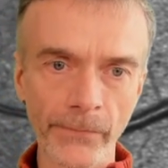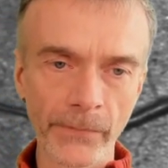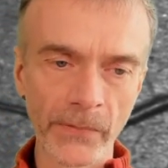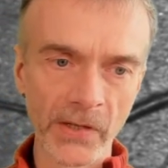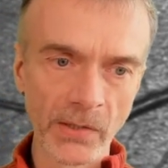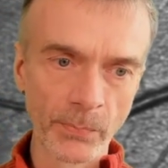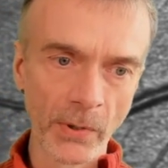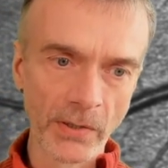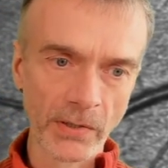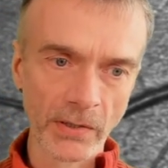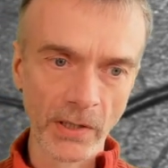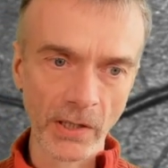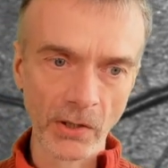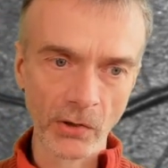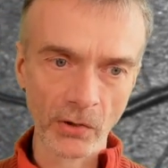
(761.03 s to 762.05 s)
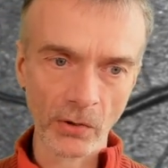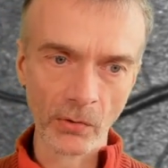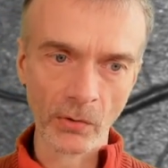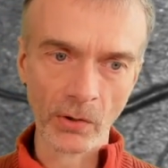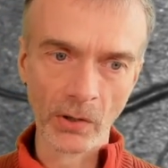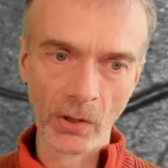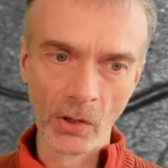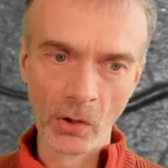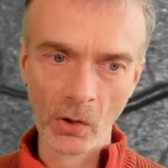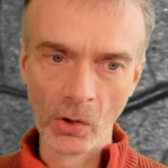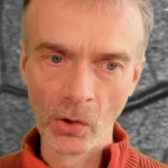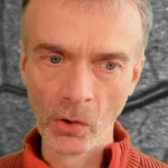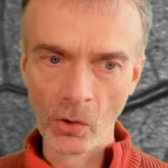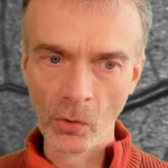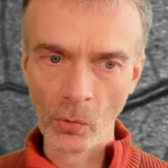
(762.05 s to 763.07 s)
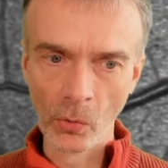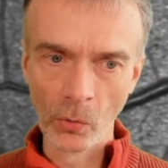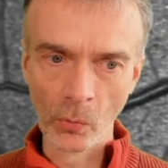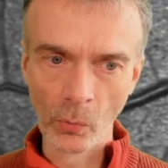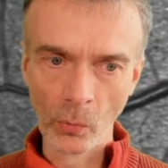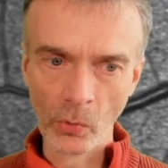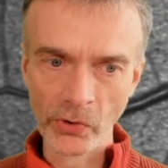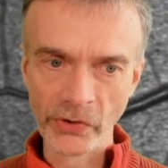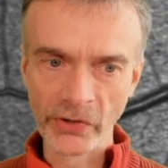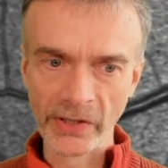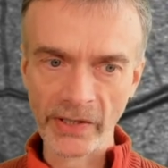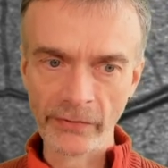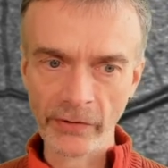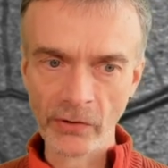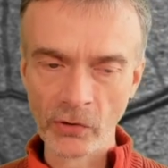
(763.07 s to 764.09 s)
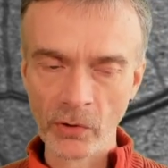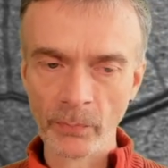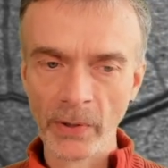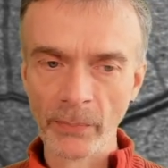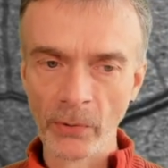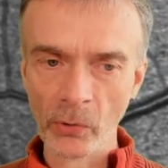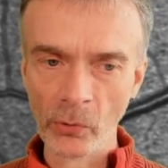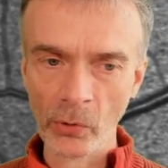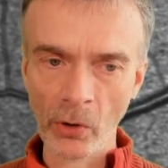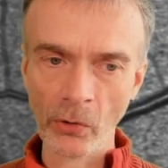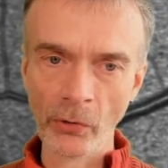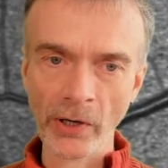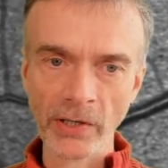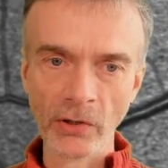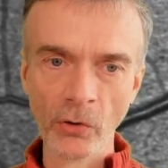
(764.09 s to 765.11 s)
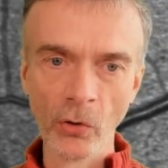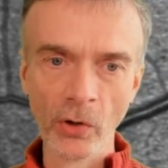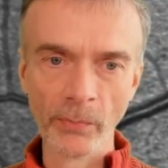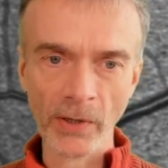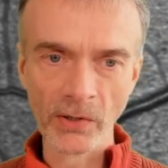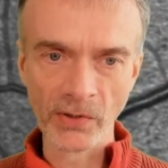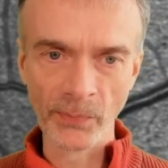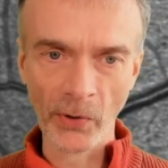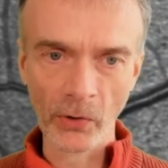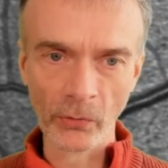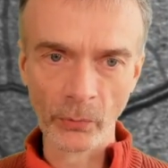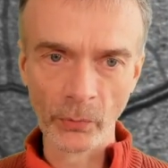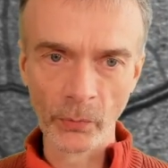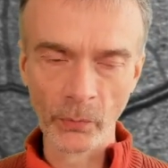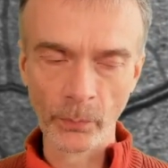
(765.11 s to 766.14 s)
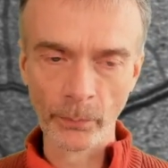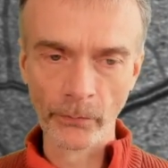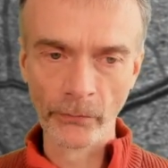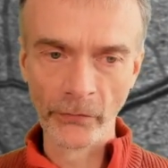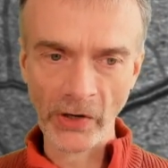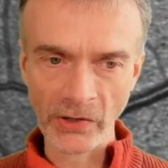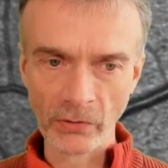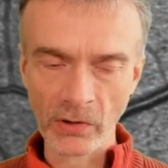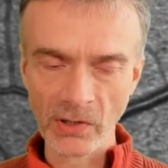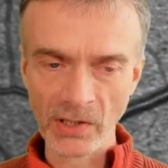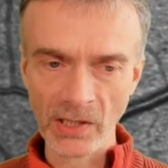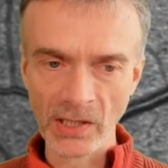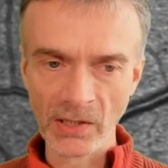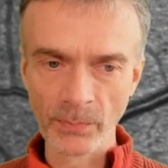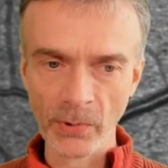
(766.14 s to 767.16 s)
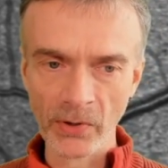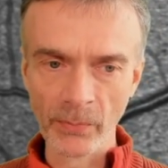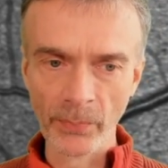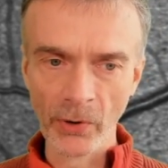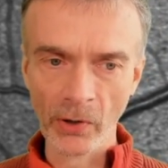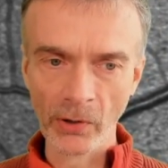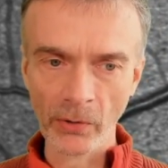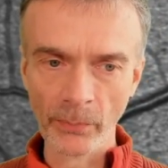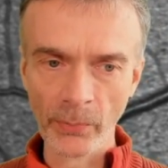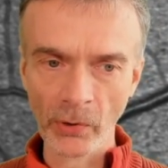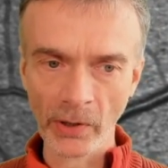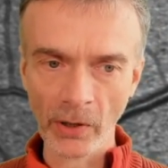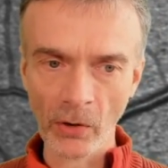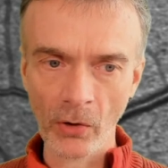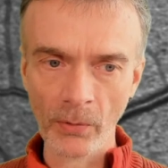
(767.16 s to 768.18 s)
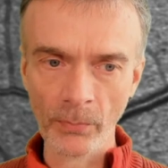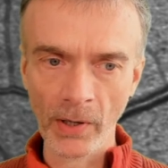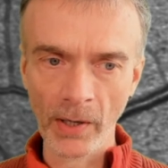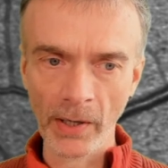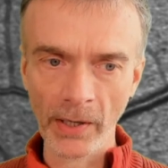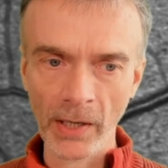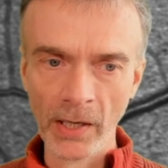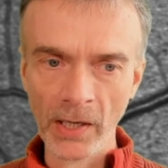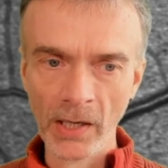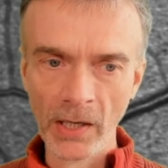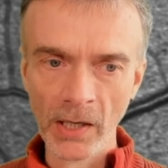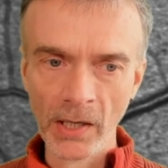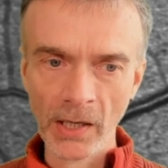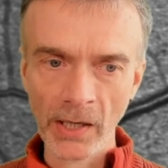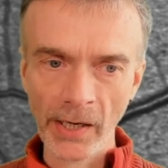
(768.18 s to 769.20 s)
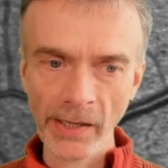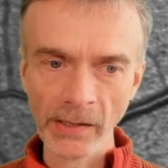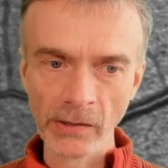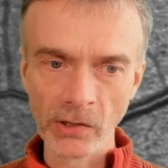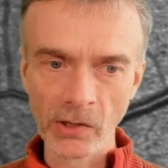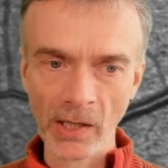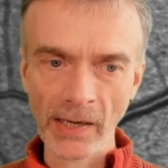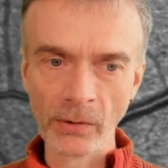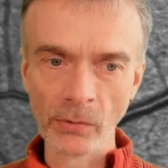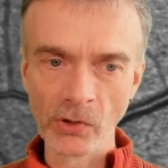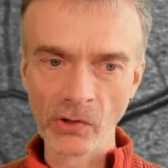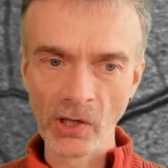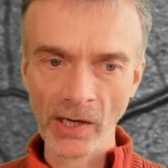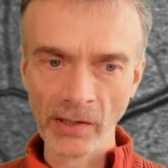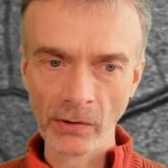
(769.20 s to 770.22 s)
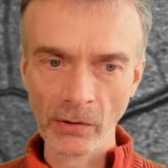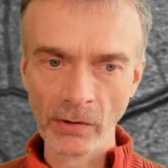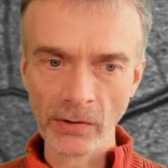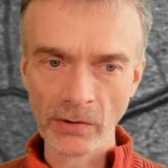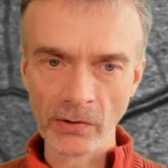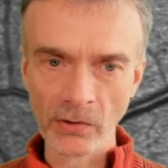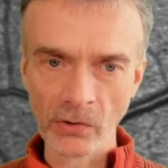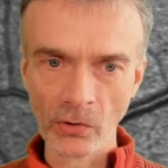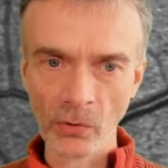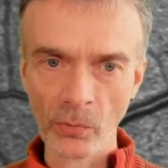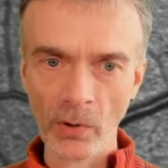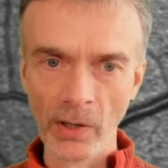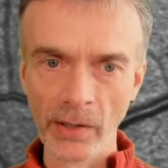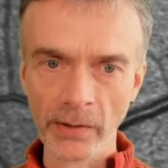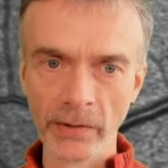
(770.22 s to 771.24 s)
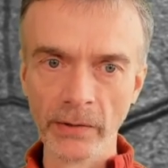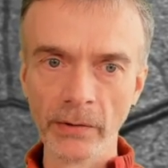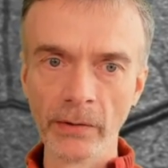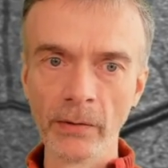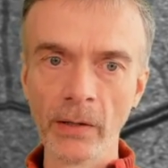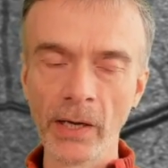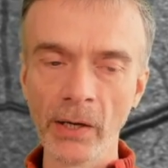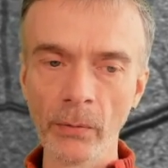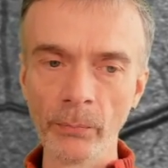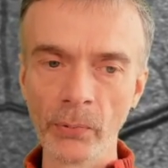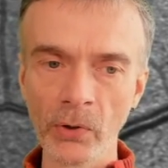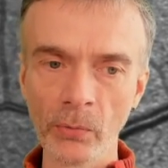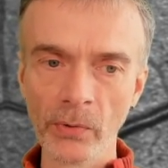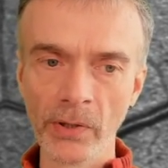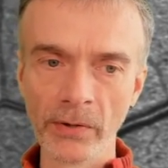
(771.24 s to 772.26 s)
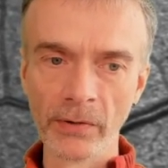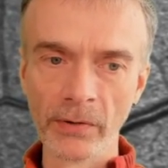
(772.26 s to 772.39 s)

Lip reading: This presentation was given to people who already know about small vessel disease, but the point of putting it on my English language channel is to show what I can help you with.